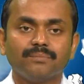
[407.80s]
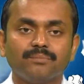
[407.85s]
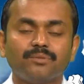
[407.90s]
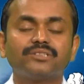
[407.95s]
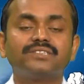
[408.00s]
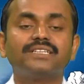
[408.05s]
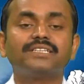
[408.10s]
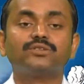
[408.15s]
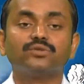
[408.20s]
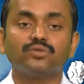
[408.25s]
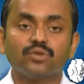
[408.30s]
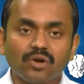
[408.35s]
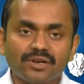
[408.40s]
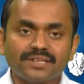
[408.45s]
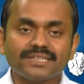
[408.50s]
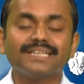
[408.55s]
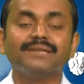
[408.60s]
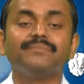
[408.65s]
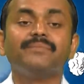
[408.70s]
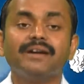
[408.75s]
but they do
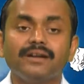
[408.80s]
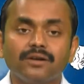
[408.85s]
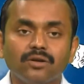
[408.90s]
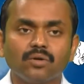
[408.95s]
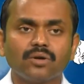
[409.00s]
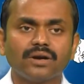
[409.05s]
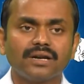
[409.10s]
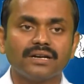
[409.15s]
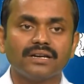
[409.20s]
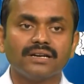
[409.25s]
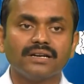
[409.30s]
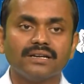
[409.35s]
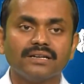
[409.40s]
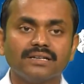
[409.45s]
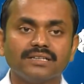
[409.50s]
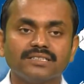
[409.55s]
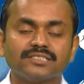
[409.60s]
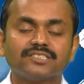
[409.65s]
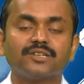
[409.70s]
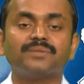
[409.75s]
not remain local.
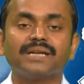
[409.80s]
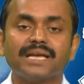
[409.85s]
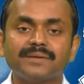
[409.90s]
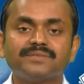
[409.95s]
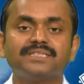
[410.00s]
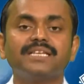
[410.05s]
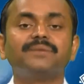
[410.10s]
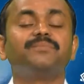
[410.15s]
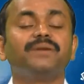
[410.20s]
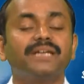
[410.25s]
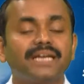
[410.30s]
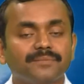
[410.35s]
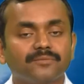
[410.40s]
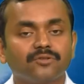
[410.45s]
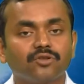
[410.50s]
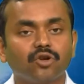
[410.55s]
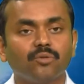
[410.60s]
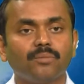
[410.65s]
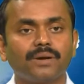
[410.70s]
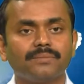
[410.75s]
Sometimes they
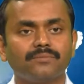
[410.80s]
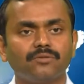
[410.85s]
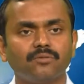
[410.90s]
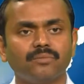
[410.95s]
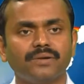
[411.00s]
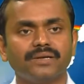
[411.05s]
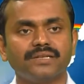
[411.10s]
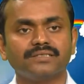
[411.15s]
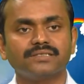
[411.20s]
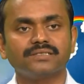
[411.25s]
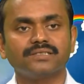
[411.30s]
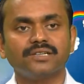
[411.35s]
become global movements.